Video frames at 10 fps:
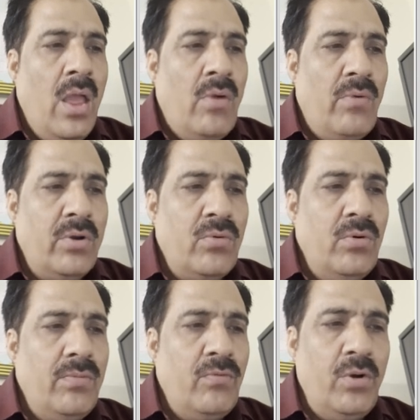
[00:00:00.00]
What
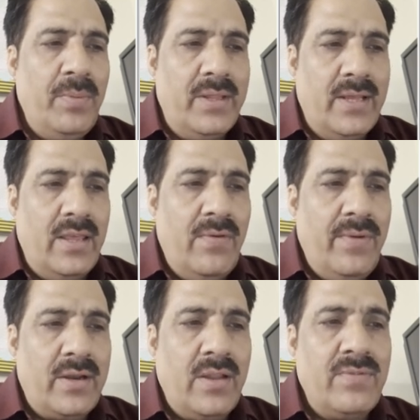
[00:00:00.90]
would be the
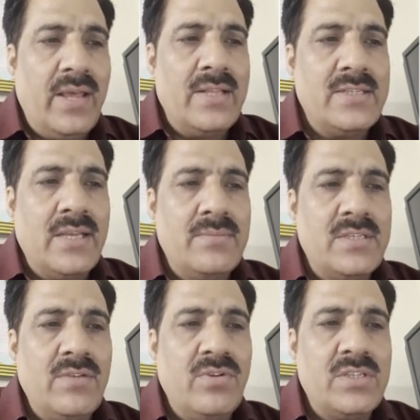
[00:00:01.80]
effect if the enzyme
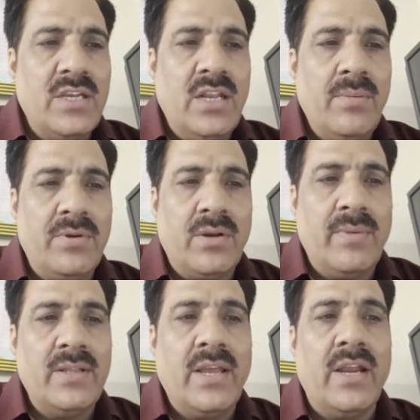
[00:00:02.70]
Z was inhibited
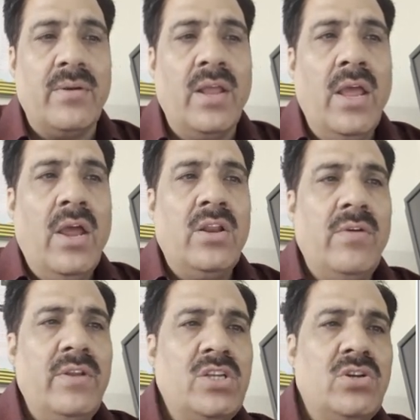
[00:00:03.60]
by the end?
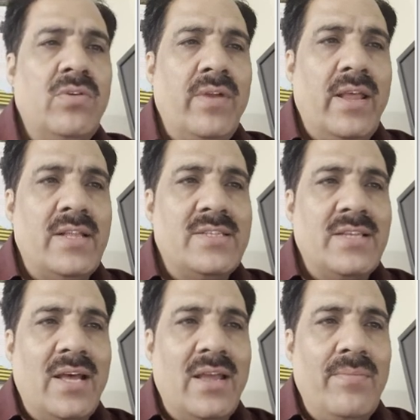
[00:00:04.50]
Now, instead of
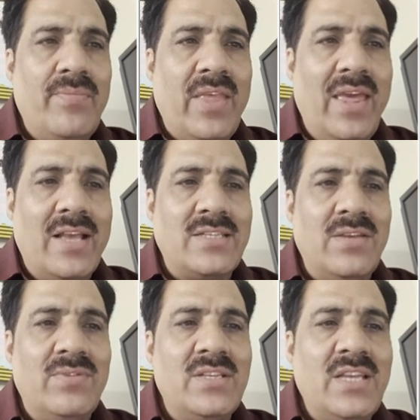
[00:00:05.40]
enzyme X,
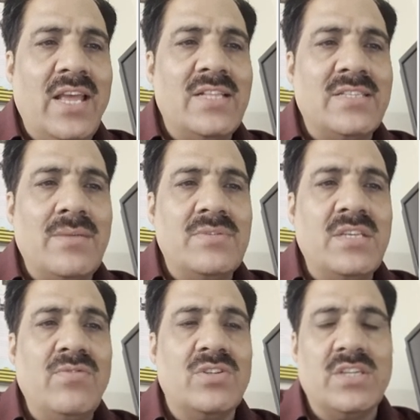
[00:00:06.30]
if they say enzyme
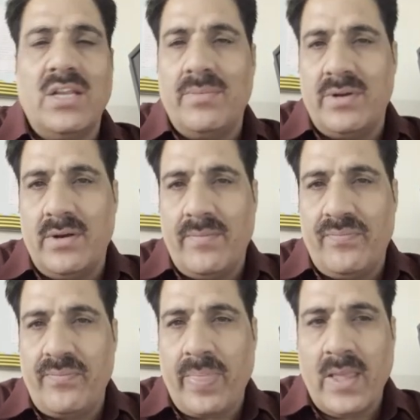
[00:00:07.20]
Z was inhibited,
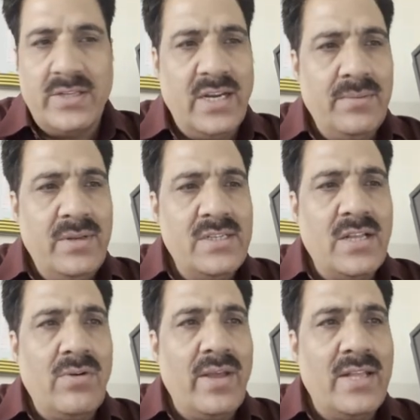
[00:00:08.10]
that means
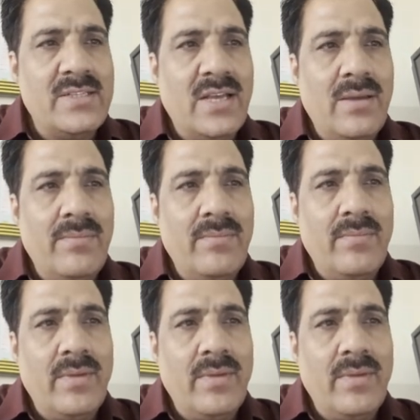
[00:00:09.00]
now enzyme